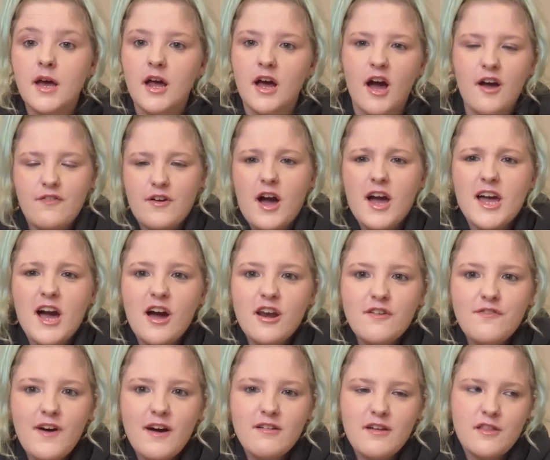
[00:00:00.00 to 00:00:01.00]
I kind
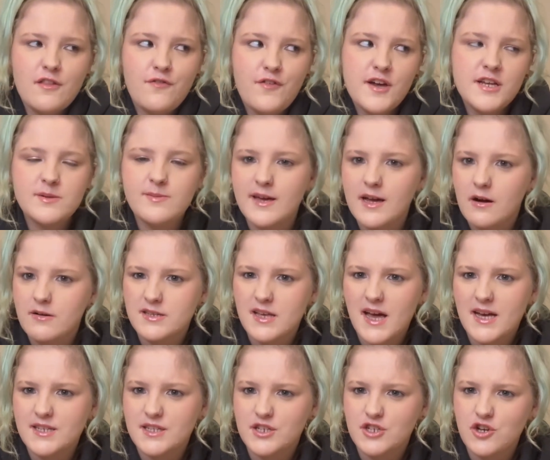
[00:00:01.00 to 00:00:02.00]
of felt like the first week I was like,
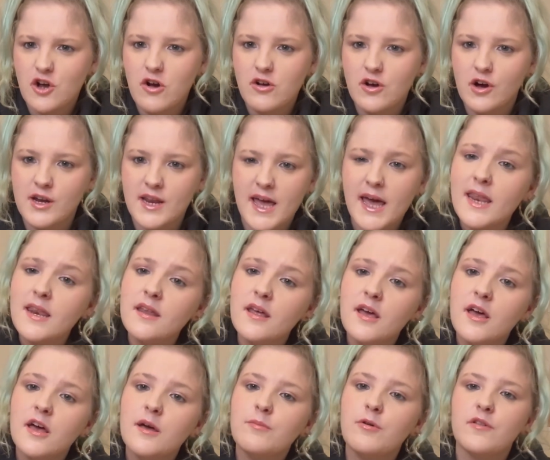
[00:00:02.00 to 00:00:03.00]
has the shot gone in?
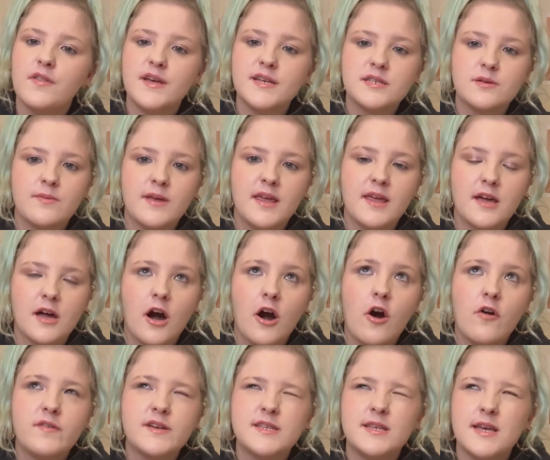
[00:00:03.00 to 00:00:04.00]
But this week,
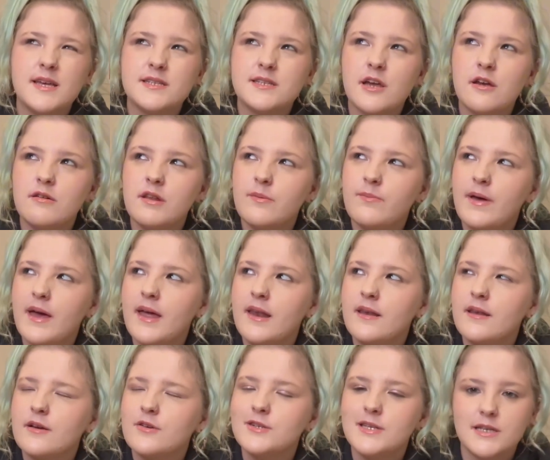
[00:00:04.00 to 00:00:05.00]
obviously it's only
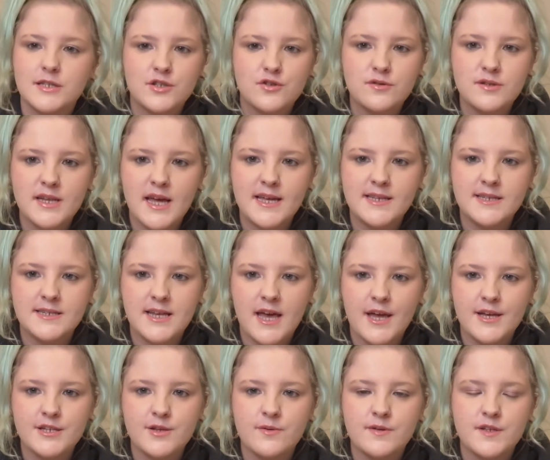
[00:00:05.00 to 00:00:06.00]
been, because it's Sunday
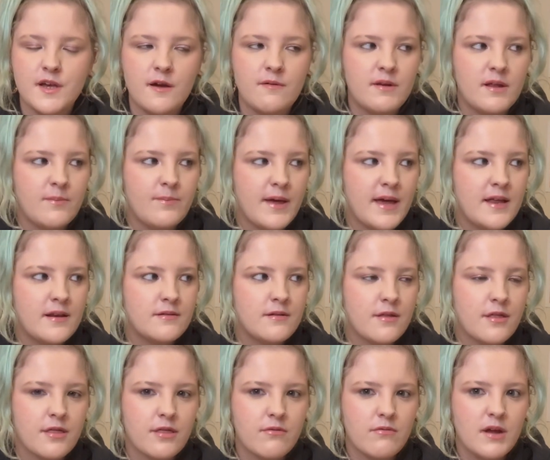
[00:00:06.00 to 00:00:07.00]
today, so it's only been
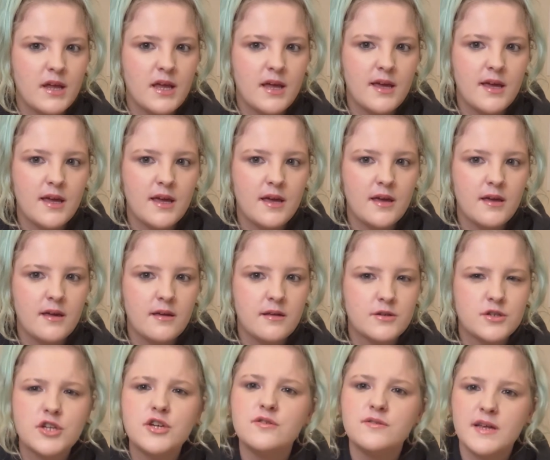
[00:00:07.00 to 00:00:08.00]

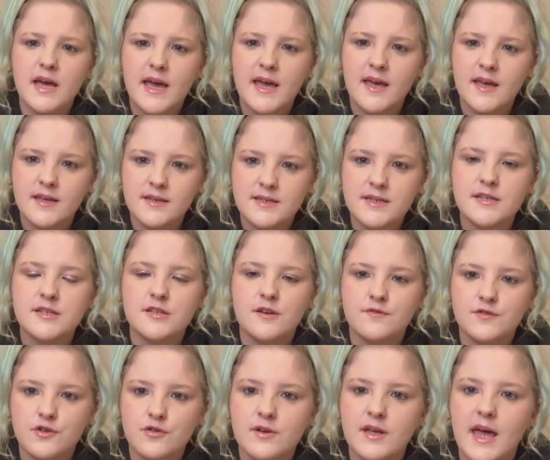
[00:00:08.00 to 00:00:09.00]
2 days since I've
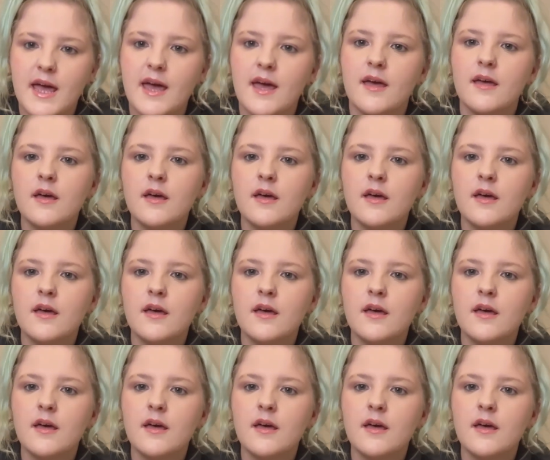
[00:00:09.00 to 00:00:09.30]
took it.